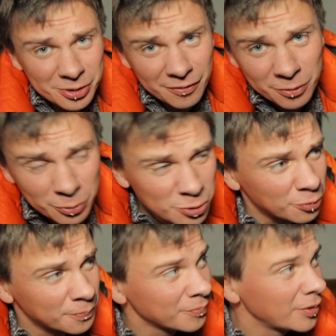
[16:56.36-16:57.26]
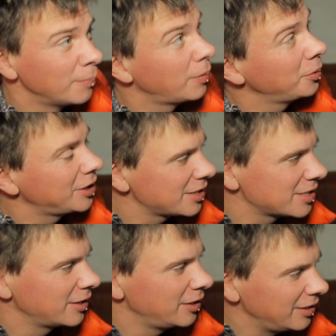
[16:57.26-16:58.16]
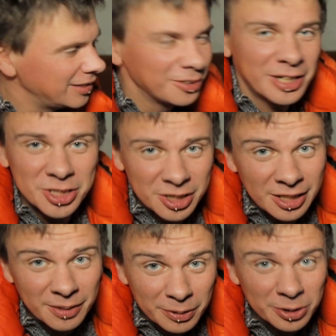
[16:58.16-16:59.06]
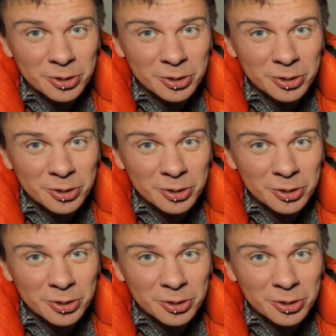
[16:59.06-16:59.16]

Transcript: to Hunza, try to find longlivers,